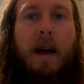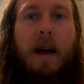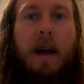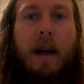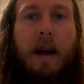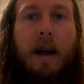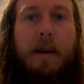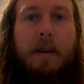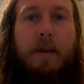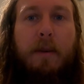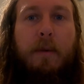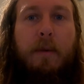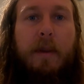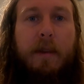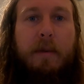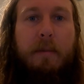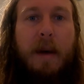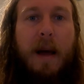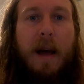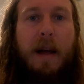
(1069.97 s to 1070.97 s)
do
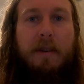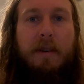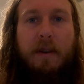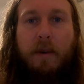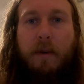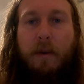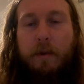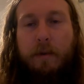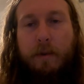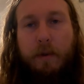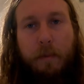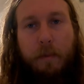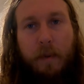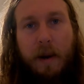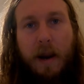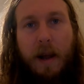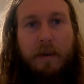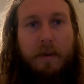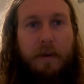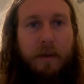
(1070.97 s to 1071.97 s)
this magic or
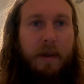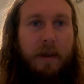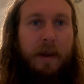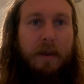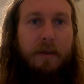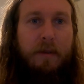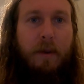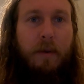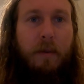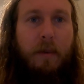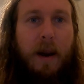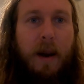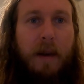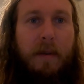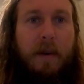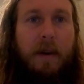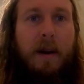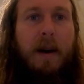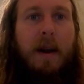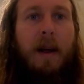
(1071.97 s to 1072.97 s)
supernatural things or
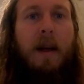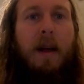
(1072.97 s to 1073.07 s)
whatever.